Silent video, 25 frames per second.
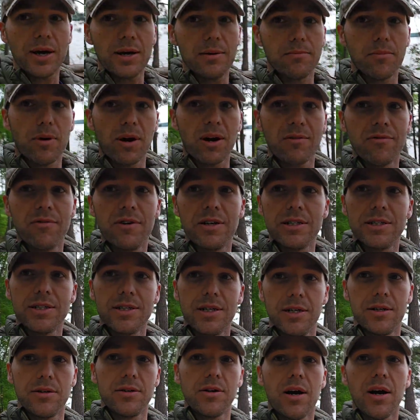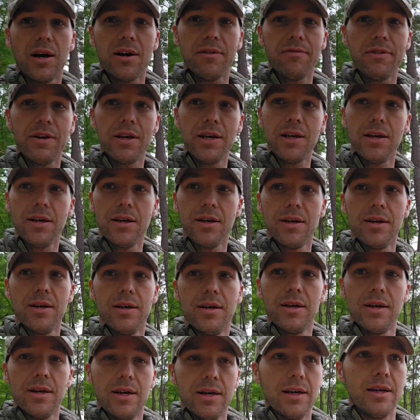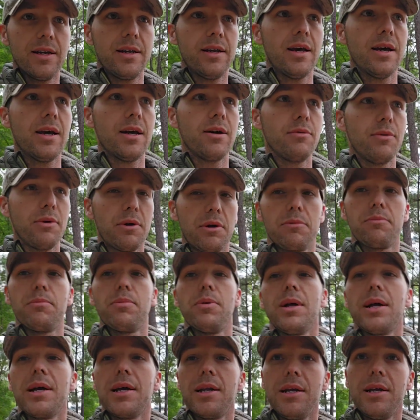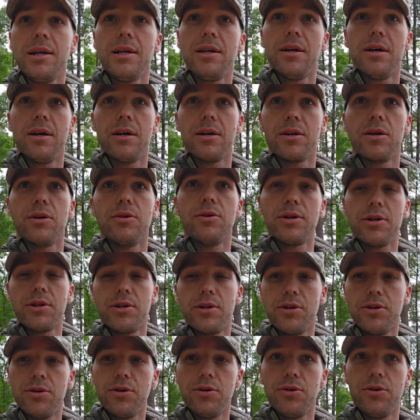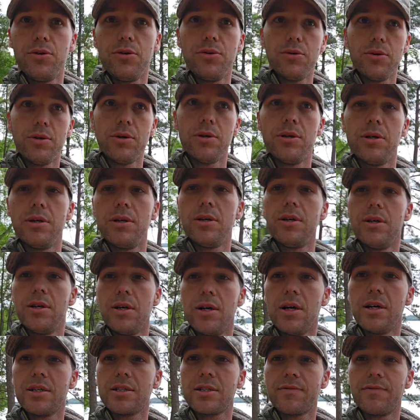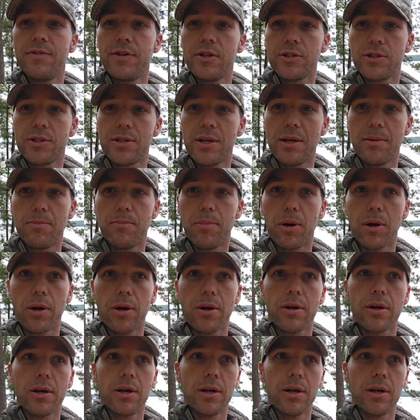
had breakfast and coffee, and now we are planning on going to Huntsville State Park.